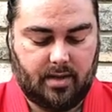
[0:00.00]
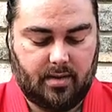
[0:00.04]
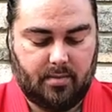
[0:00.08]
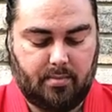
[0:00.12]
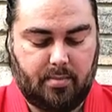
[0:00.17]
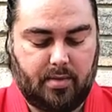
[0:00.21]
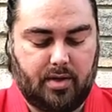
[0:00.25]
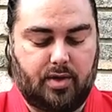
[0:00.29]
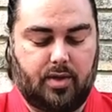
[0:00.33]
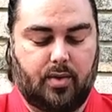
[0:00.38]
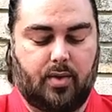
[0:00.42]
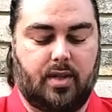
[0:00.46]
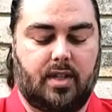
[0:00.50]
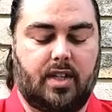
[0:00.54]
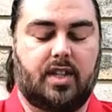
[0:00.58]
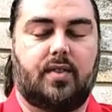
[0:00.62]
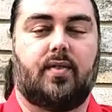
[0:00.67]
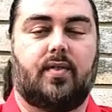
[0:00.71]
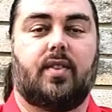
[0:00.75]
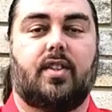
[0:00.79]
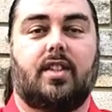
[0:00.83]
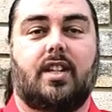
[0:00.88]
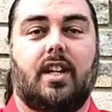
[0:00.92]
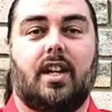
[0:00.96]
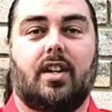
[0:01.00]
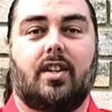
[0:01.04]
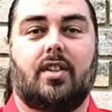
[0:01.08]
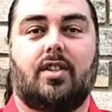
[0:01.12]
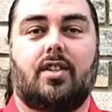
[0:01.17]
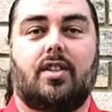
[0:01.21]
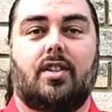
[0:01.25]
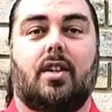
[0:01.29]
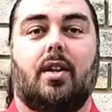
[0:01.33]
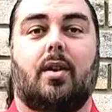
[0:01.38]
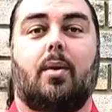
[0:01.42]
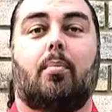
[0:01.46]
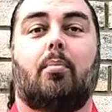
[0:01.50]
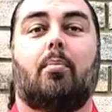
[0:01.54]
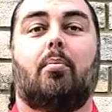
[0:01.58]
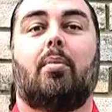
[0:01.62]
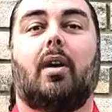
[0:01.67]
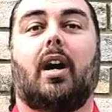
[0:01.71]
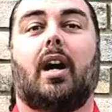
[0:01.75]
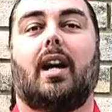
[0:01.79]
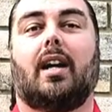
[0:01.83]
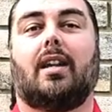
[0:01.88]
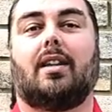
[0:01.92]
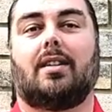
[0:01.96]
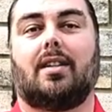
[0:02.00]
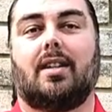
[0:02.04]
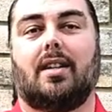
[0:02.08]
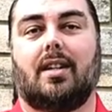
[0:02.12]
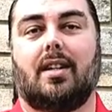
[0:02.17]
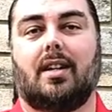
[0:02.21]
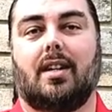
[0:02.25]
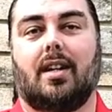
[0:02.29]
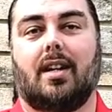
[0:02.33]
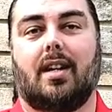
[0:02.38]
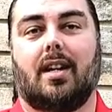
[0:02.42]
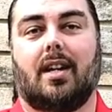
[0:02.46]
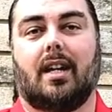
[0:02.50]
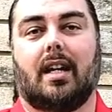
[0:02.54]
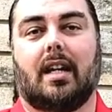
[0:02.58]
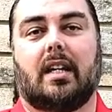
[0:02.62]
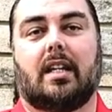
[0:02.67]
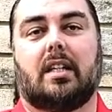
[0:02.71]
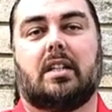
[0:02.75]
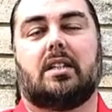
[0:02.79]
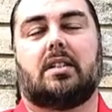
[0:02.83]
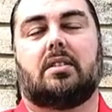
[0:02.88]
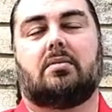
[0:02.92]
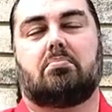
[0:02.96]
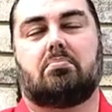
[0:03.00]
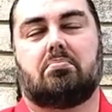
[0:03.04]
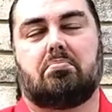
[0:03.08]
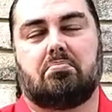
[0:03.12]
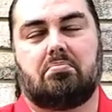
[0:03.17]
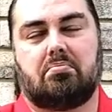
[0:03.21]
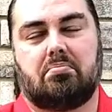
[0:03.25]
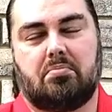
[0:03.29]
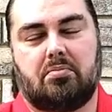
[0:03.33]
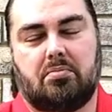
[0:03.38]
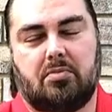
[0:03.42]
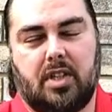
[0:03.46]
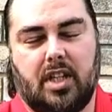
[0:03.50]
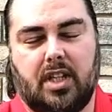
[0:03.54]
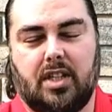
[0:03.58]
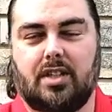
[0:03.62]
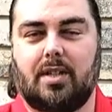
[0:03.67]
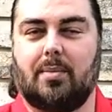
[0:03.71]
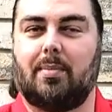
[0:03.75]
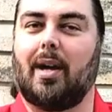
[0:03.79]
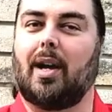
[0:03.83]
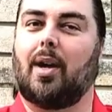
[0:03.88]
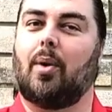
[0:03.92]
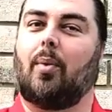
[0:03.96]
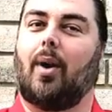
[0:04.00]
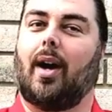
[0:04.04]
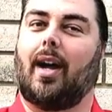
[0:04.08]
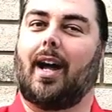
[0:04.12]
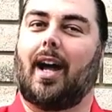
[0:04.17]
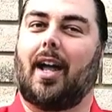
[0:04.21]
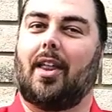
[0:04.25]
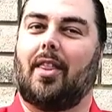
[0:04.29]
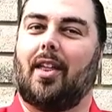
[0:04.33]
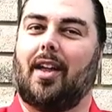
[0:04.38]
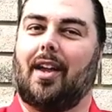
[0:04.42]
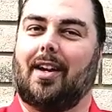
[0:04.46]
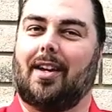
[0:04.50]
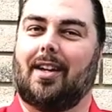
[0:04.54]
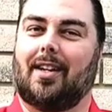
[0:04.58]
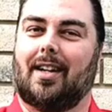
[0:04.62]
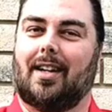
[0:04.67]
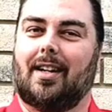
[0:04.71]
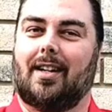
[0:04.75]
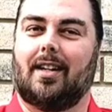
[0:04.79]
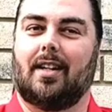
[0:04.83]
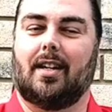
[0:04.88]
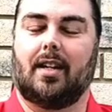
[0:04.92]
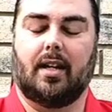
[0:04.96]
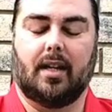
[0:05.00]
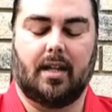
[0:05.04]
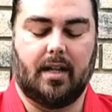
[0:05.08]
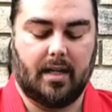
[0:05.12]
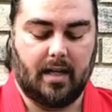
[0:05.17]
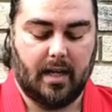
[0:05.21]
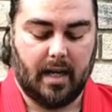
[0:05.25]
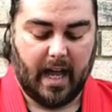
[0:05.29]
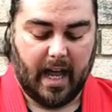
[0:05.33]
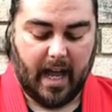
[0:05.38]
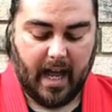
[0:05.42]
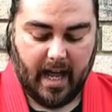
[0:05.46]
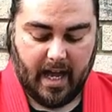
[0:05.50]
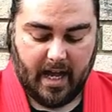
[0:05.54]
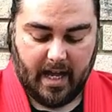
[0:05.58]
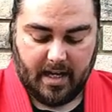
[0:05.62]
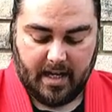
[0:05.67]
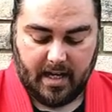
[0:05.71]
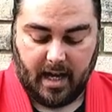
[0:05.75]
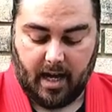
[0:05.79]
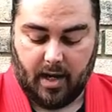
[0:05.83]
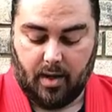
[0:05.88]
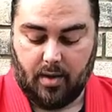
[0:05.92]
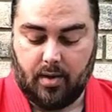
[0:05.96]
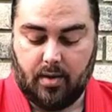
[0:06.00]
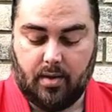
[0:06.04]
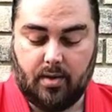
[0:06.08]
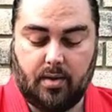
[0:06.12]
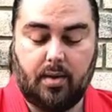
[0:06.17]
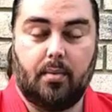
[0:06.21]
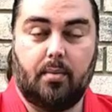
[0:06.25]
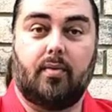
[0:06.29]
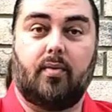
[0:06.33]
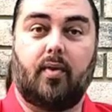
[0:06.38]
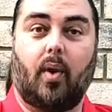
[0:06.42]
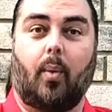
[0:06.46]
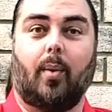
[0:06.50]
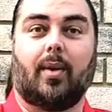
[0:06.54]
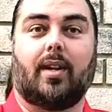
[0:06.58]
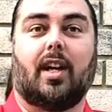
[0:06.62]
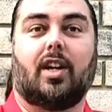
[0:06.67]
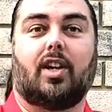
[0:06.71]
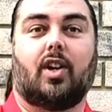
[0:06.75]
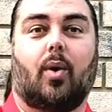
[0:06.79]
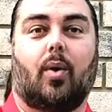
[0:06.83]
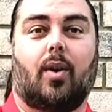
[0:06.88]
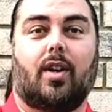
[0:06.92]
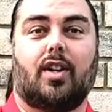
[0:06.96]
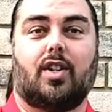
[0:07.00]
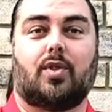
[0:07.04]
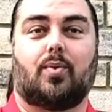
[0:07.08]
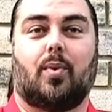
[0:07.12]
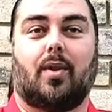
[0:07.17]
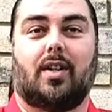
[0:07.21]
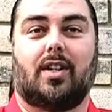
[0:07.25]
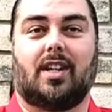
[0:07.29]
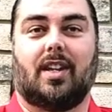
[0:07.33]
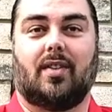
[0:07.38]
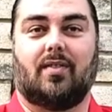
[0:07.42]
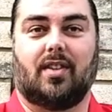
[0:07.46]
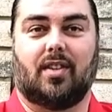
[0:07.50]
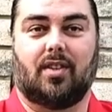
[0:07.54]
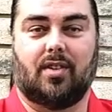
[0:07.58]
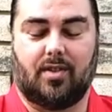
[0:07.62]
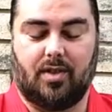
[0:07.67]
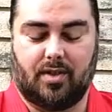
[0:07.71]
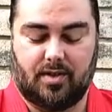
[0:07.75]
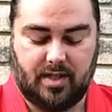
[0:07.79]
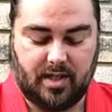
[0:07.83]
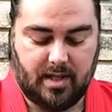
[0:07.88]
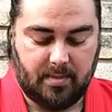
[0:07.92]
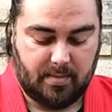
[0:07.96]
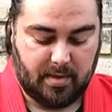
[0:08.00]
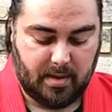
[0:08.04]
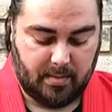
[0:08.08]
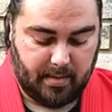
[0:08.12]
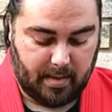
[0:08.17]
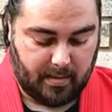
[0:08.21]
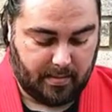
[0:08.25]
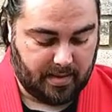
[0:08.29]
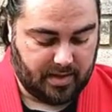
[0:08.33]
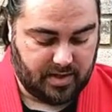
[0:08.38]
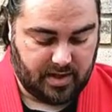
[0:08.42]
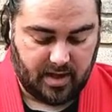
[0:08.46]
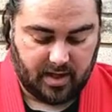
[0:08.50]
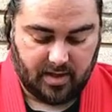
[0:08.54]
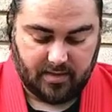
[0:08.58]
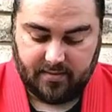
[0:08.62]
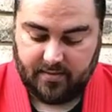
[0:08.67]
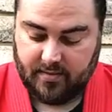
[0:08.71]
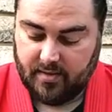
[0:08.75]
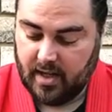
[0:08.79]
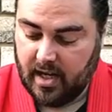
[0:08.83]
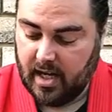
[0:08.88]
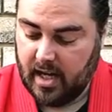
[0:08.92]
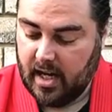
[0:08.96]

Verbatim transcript: Been doing this for years, but there's a better way, I think. Now, before we get going, I just want to give you a little tidbit about myself.